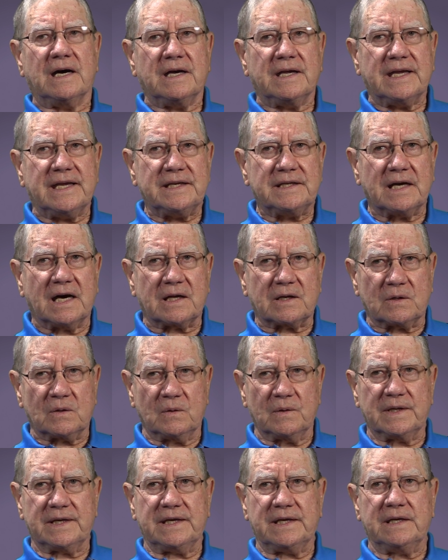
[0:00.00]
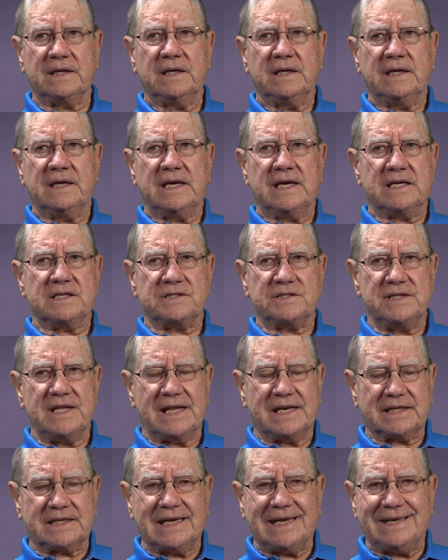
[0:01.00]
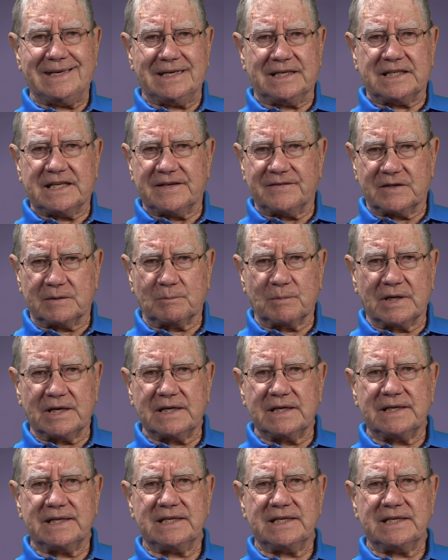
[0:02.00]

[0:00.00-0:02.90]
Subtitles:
He not only is dedicated in giving blood,